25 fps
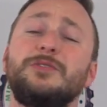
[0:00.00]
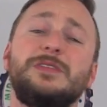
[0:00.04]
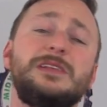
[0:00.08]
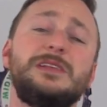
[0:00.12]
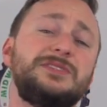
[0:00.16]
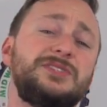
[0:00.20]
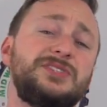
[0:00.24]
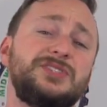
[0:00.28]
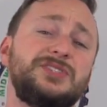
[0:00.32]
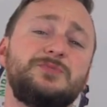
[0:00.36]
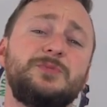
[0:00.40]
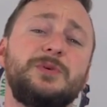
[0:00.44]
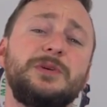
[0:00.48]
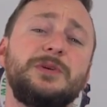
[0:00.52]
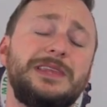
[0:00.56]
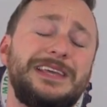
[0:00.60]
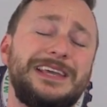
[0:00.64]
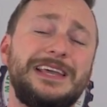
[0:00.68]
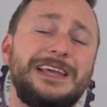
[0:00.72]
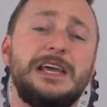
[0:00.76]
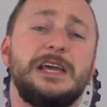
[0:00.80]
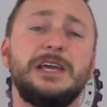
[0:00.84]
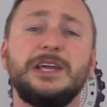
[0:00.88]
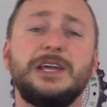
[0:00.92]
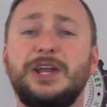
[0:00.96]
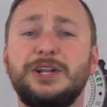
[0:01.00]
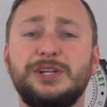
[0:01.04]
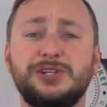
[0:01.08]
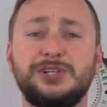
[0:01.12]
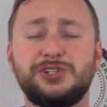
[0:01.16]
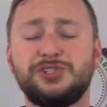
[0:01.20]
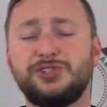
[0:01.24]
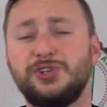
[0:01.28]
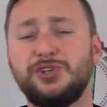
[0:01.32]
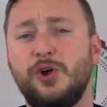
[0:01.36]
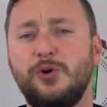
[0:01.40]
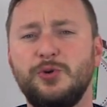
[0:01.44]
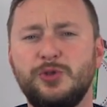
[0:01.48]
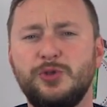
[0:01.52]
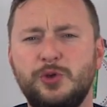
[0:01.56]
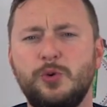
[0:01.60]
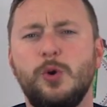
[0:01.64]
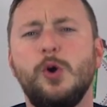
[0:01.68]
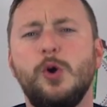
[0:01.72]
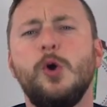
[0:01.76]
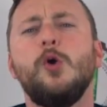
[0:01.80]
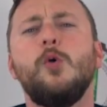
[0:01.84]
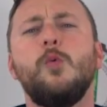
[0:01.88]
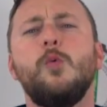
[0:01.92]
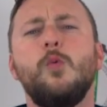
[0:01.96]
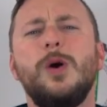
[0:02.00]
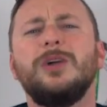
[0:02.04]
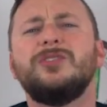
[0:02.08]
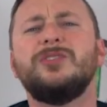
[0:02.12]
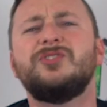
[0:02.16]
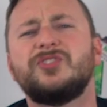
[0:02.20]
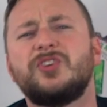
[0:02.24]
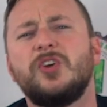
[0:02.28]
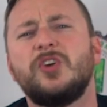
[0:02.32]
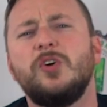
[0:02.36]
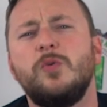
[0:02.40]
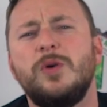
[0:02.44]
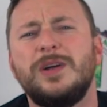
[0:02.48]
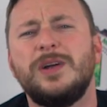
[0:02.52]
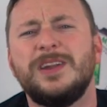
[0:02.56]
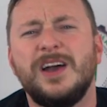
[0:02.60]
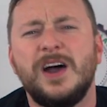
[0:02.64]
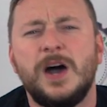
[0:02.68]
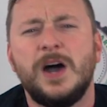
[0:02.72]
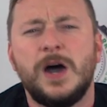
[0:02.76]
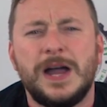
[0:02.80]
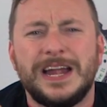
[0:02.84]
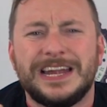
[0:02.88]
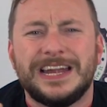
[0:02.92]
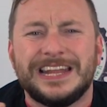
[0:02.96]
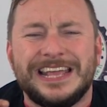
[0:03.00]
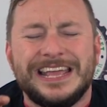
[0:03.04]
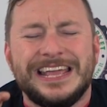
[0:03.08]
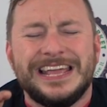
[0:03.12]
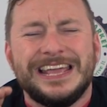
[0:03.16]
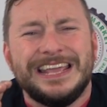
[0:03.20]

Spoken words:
This is really going to show you what's going on